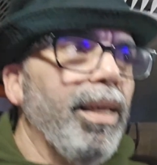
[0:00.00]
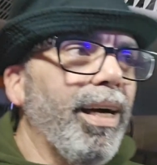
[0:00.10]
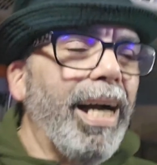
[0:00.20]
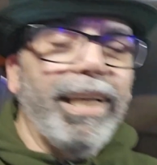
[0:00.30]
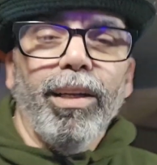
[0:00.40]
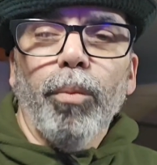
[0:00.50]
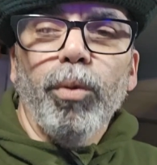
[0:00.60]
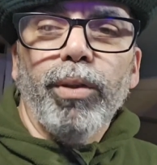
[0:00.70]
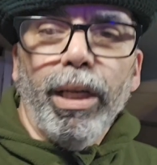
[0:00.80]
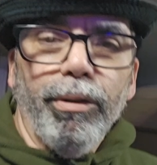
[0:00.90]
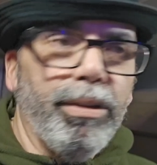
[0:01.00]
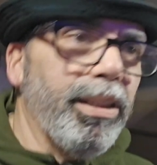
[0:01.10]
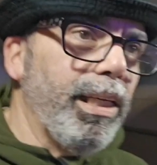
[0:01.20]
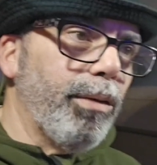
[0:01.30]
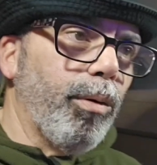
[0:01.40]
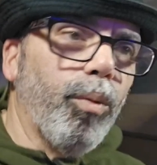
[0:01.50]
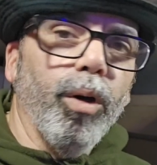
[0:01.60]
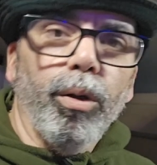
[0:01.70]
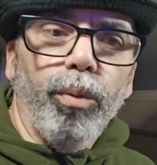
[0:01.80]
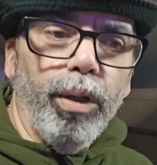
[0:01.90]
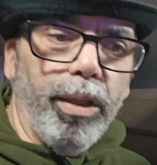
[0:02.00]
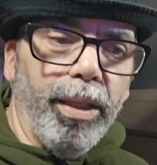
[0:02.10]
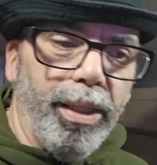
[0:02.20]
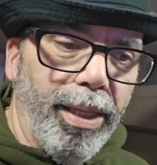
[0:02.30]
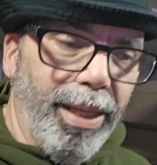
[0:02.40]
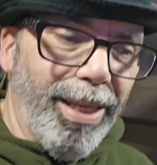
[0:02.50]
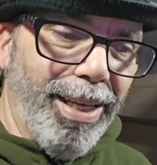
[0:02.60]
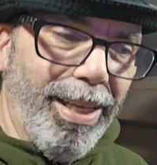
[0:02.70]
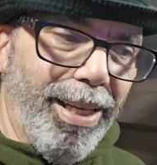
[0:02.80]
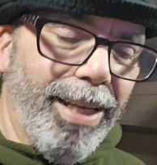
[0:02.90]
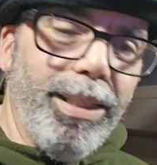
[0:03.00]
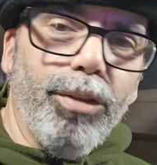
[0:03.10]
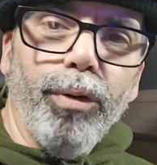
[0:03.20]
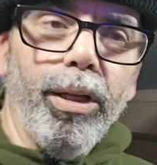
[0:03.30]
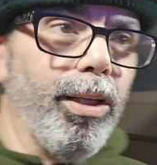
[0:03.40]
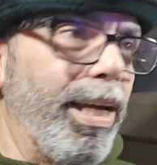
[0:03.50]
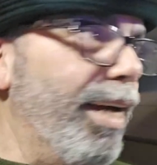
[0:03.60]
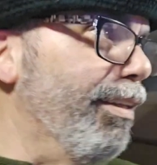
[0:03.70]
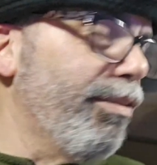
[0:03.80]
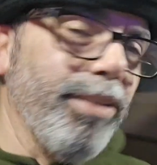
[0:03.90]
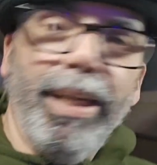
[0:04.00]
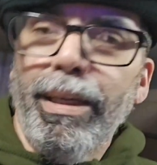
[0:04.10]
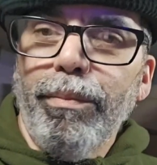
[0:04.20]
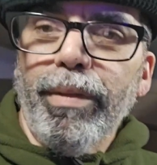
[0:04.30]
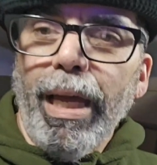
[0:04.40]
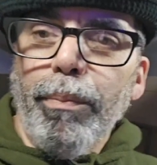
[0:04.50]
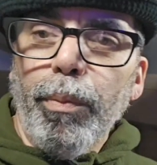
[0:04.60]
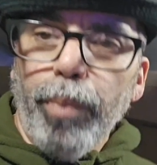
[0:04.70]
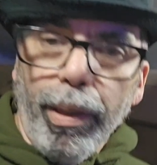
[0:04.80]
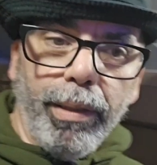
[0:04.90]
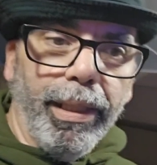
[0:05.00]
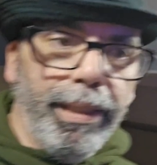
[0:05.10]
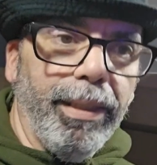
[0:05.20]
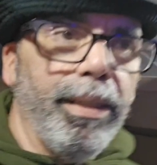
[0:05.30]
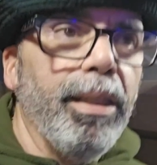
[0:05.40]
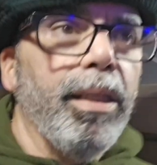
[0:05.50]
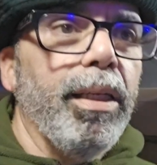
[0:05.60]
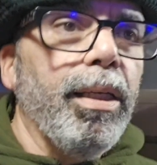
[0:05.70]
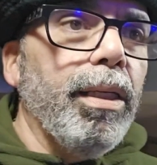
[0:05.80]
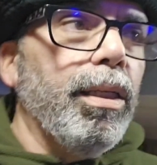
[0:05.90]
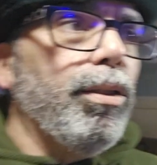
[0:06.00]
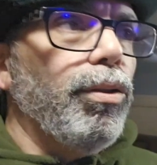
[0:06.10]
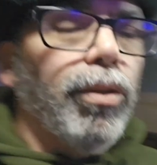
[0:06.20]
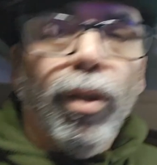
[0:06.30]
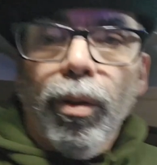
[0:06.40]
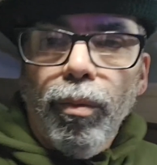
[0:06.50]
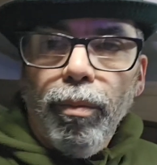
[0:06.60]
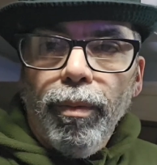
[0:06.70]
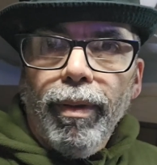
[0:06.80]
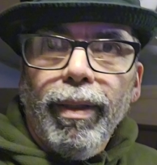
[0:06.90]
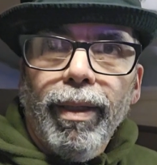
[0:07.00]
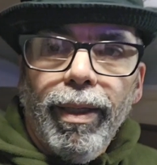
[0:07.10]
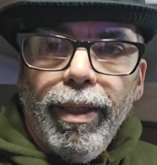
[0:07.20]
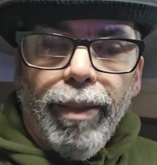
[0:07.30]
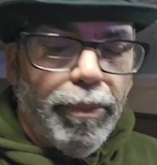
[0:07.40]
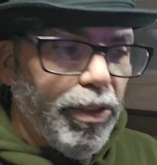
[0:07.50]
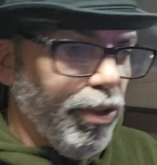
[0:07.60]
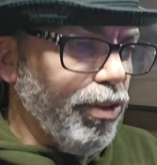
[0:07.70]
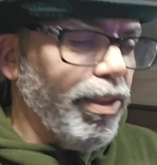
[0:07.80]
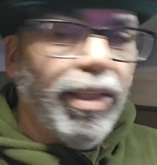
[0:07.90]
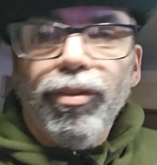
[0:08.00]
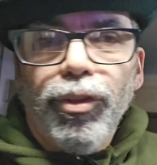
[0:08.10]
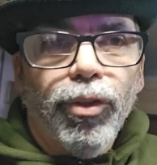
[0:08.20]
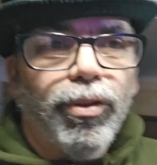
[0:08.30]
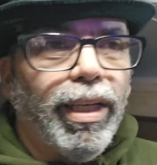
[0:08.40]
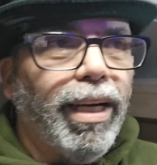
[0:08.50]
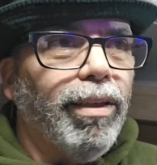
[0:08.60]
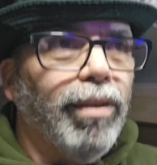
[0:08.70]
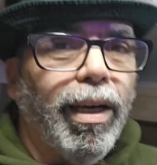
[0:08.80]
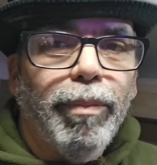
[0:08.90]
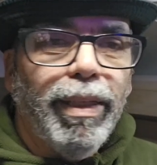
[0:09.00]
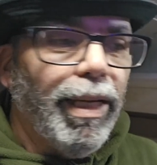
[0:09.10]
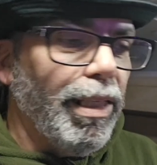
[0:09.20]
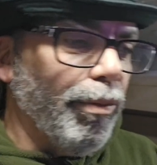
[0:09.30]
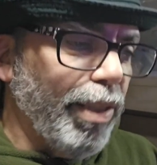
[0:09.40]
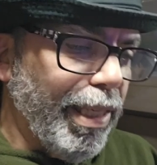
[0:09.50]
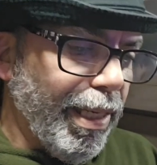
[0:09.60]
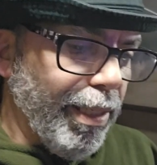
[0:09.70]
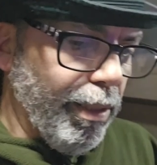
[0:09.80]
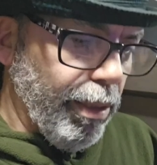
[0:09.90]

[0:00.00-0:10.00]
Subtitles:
I can almost guarantee would work with any trailer that had the same type of puck light. So, but just test yours out. I mean, I never get,